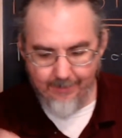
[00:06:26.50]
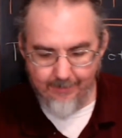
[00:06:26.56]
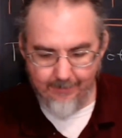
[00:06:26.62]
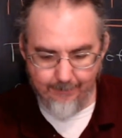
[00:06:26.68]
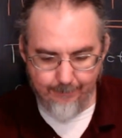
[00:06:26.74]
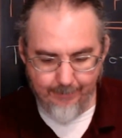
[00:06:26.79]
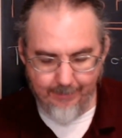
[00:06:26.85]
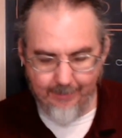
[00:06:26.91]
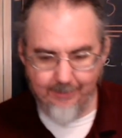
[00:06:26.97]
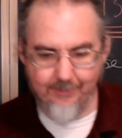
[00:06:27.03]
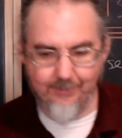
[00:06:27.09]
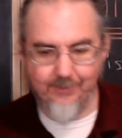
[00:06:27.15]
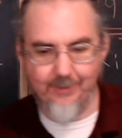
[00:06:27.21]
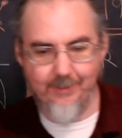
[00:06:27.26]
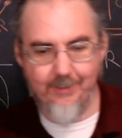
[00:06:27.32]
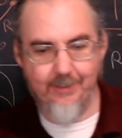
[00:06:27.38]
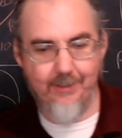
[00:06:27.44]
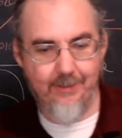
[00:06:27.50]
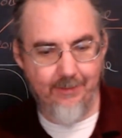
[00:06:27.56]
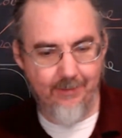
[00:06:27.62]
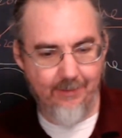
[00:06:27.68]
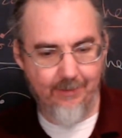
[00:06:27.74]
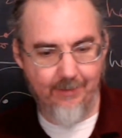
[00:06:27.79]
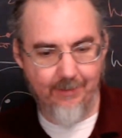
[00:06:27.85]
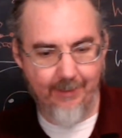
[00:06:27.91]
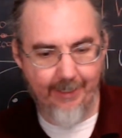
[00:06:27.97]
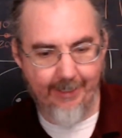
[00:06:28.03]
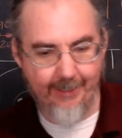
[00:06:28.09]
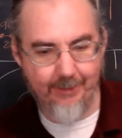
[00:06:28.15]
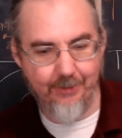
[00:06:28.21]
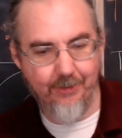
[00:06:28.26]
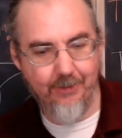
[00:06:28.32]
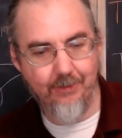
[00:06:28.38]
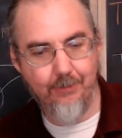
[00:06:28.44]
policy
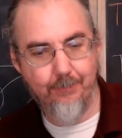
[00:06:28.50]
actions,